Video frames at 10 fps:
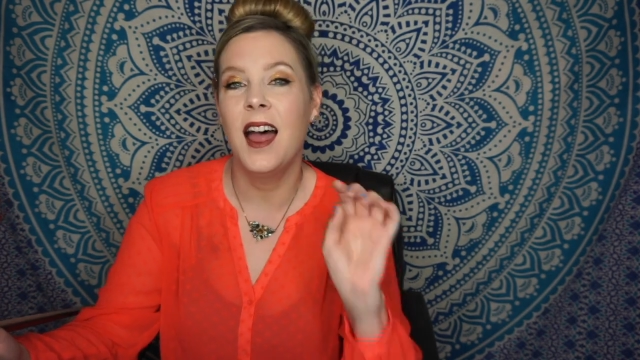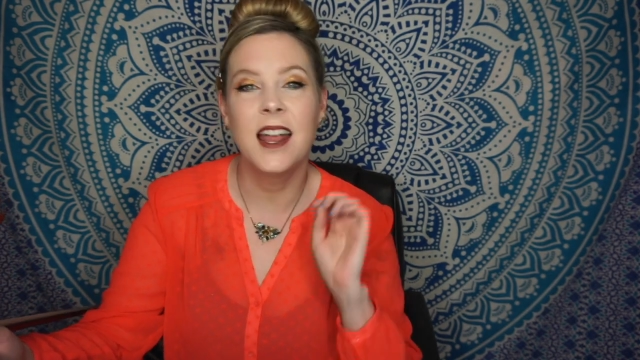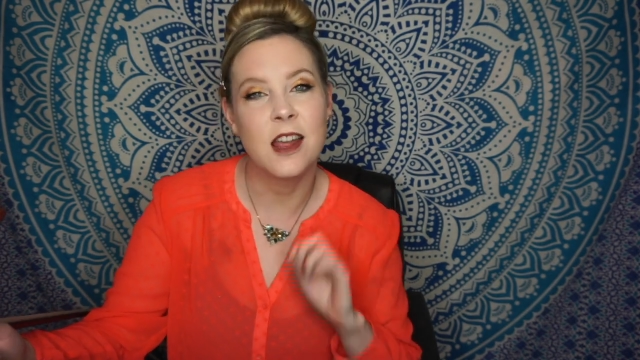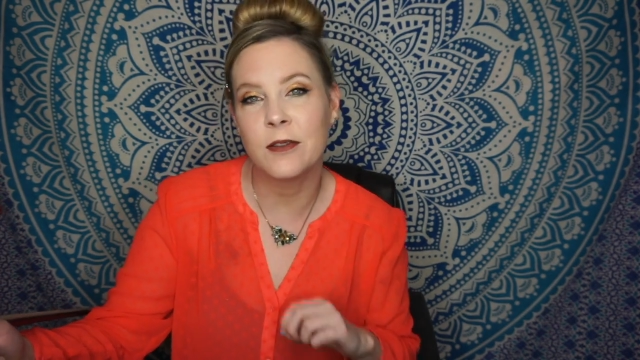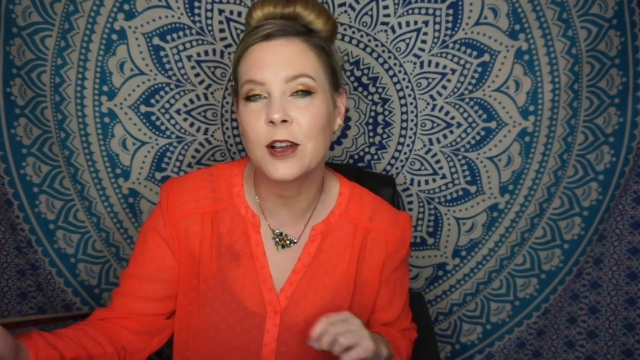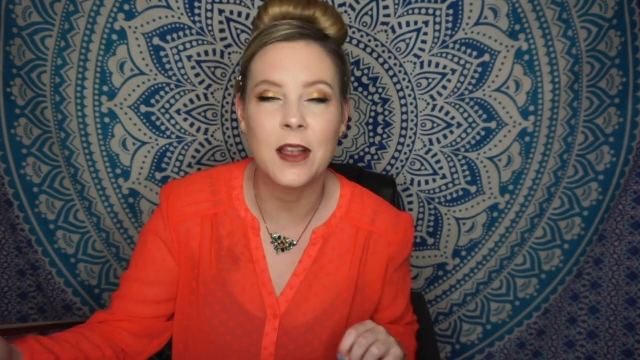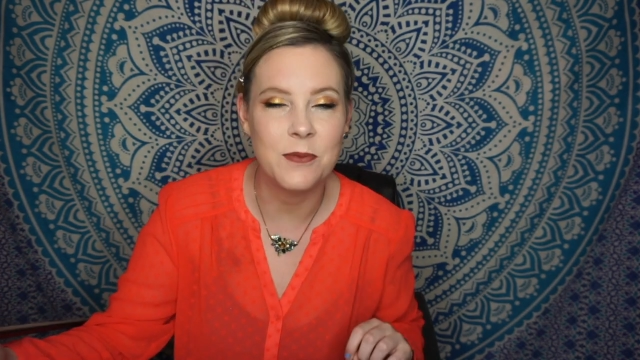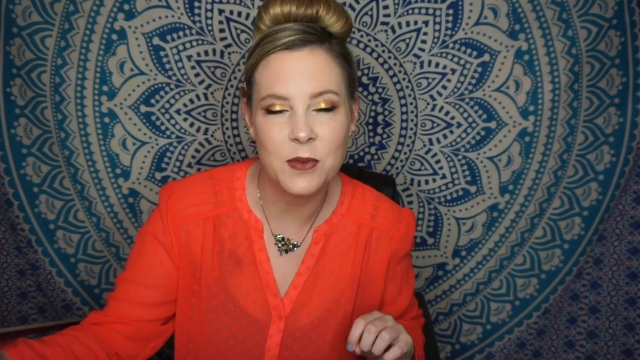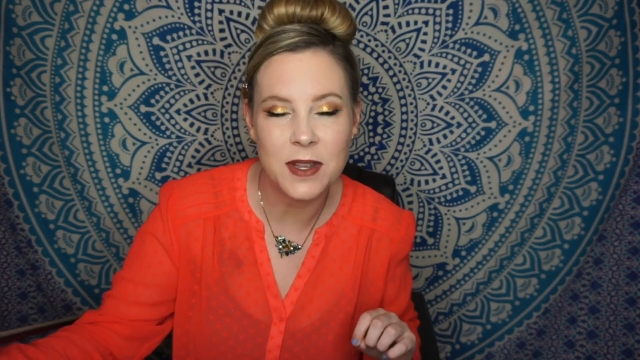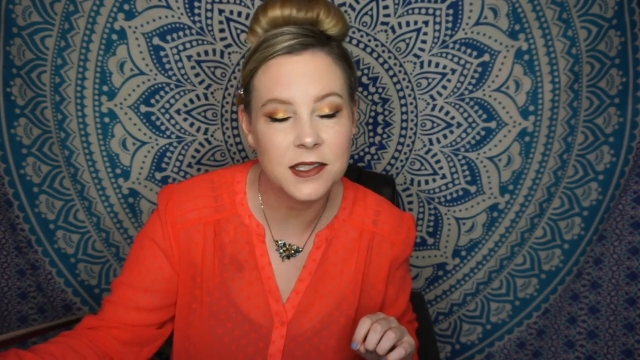I never
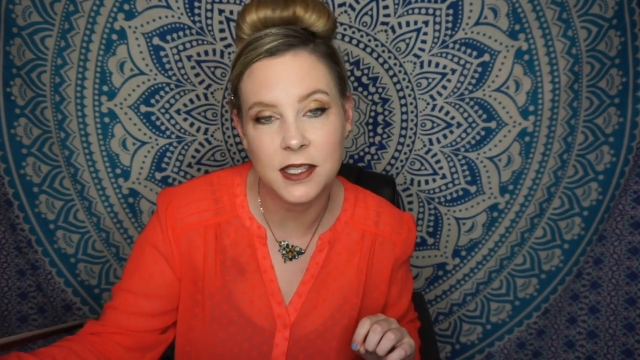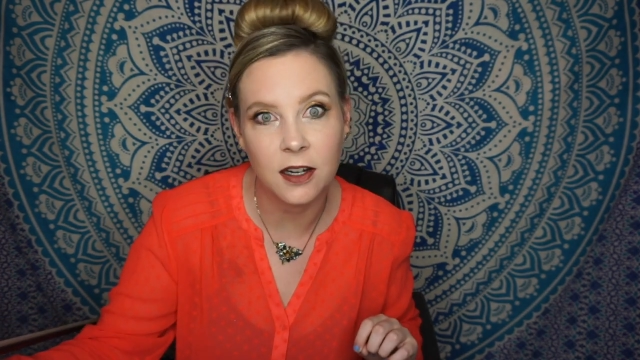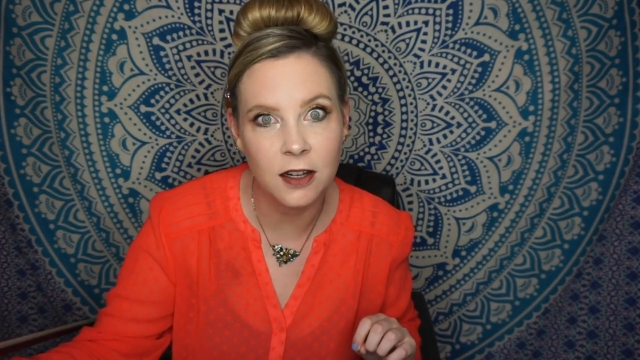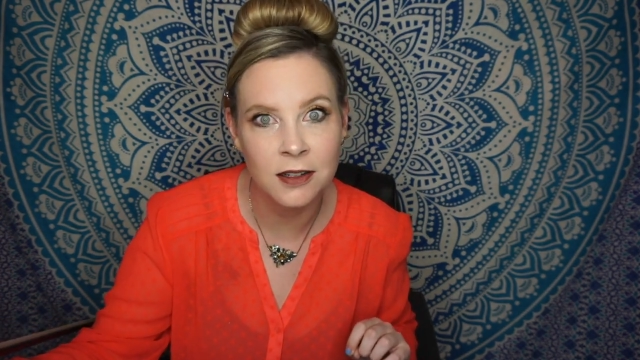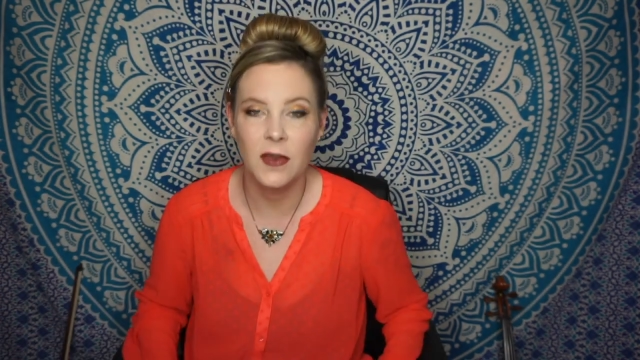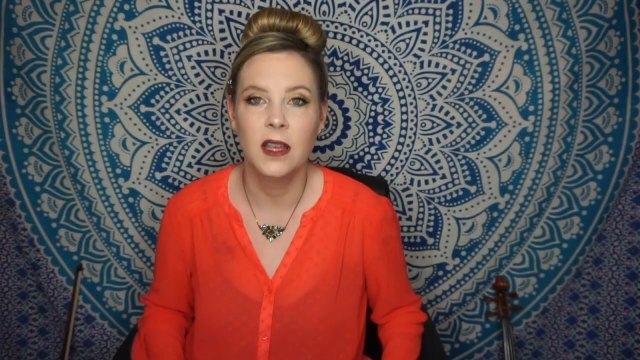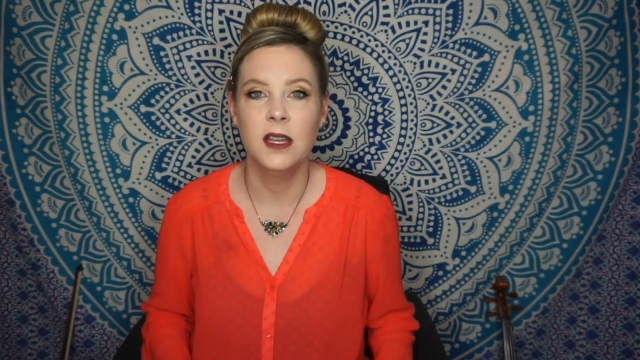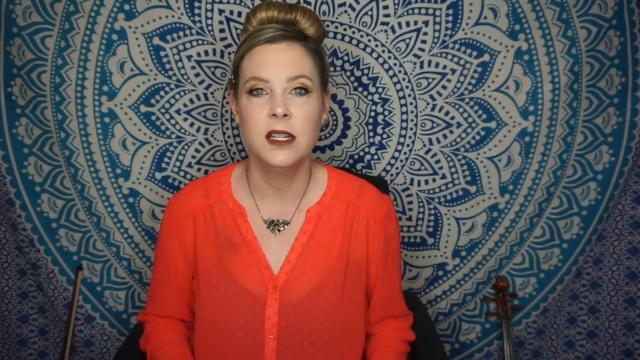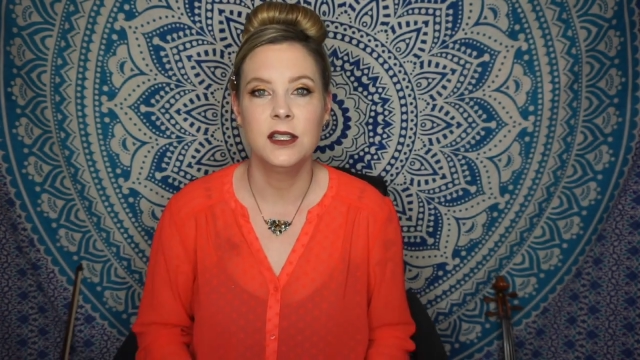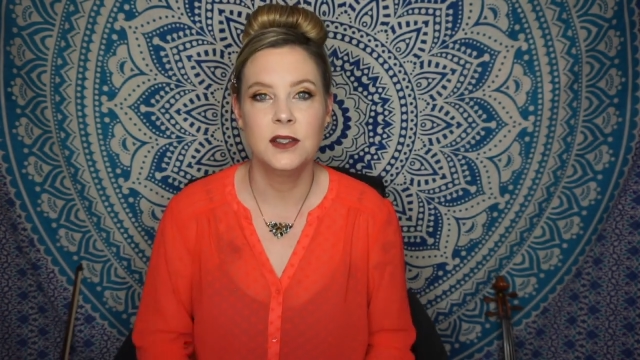claimed to be a singer.
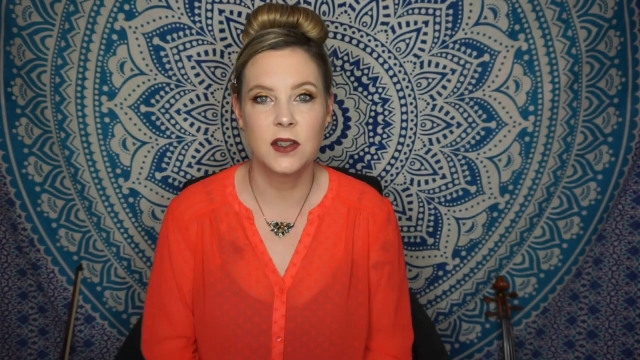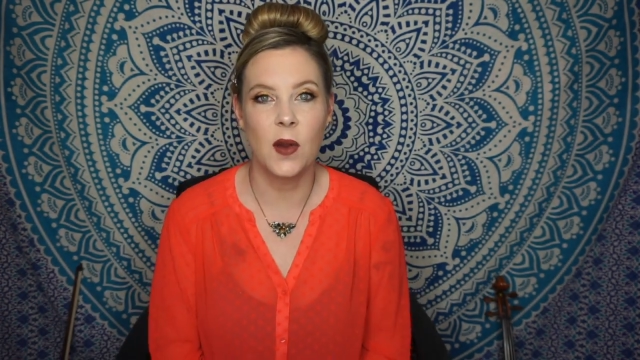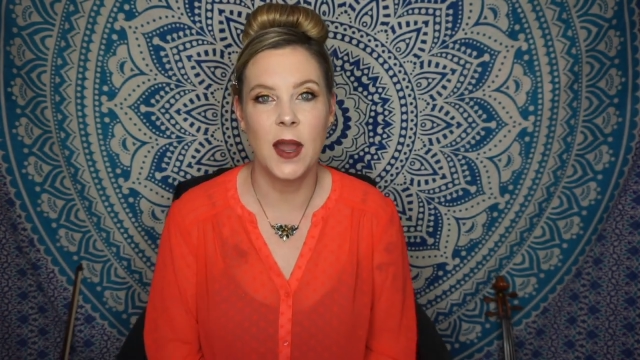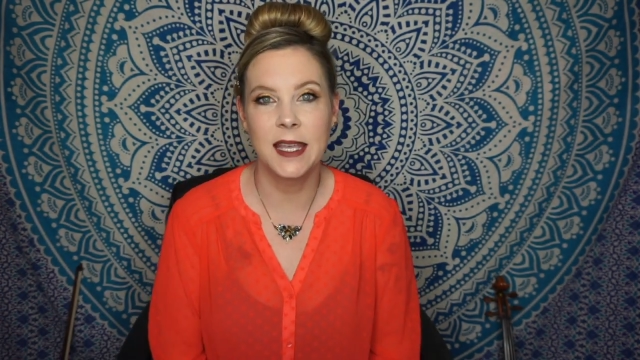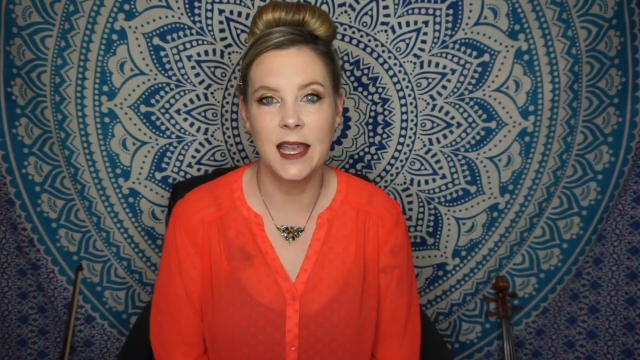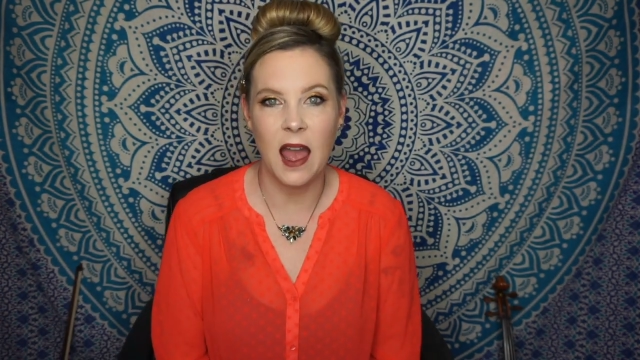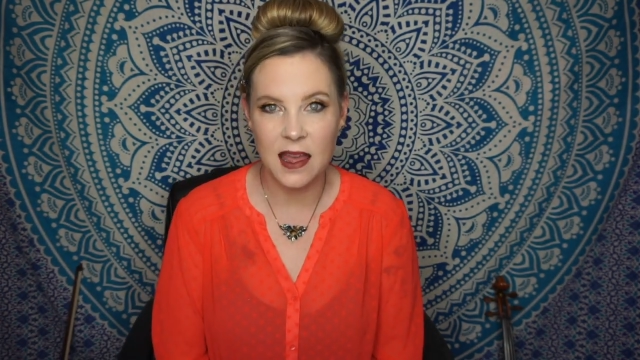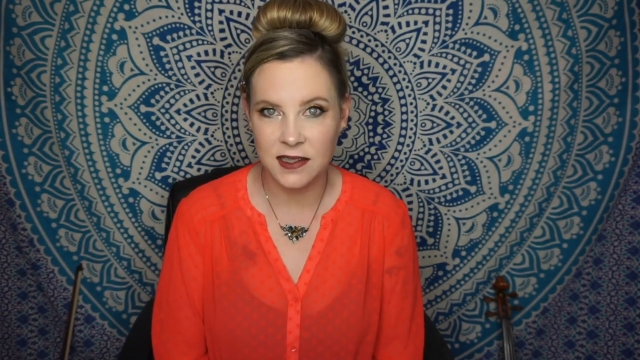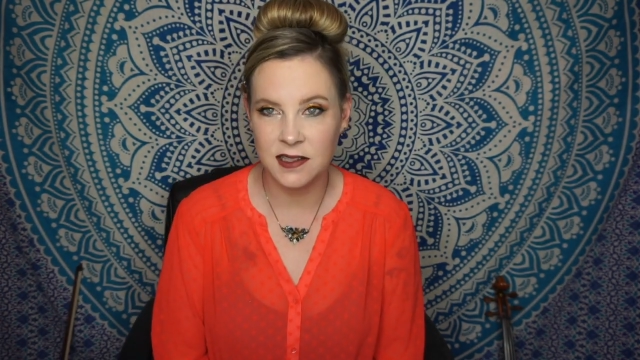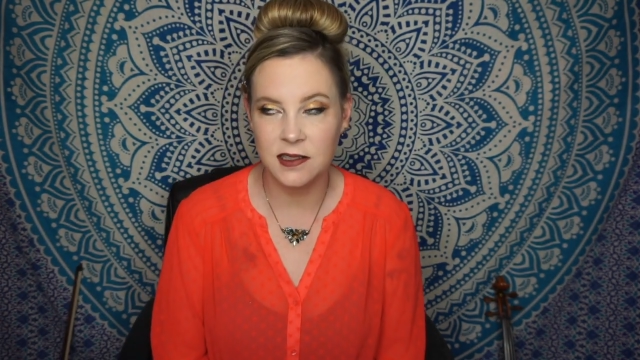So I
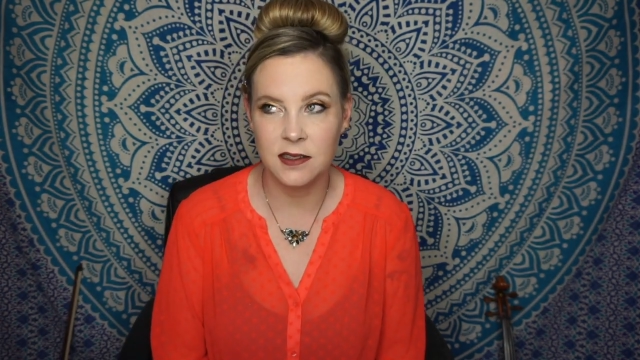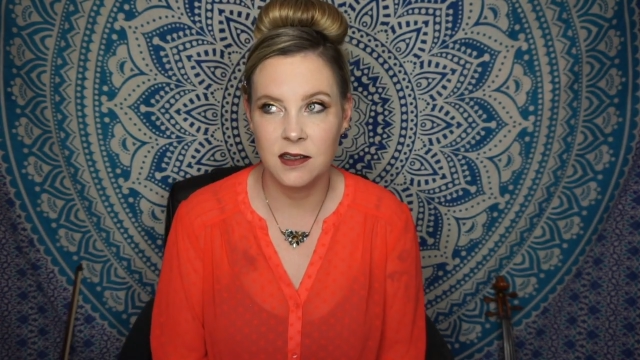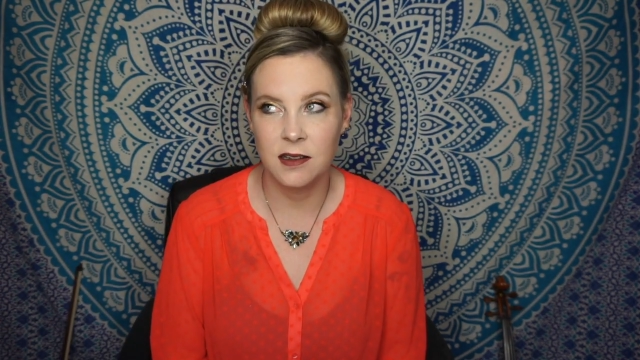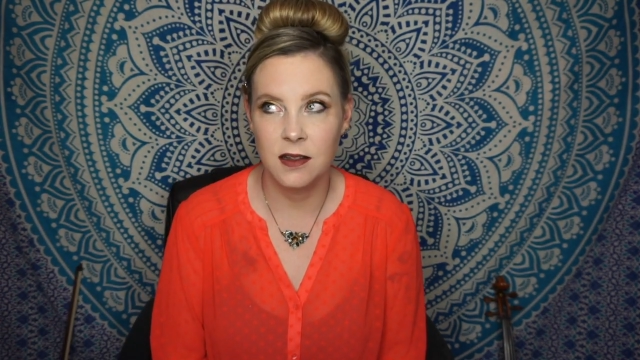guess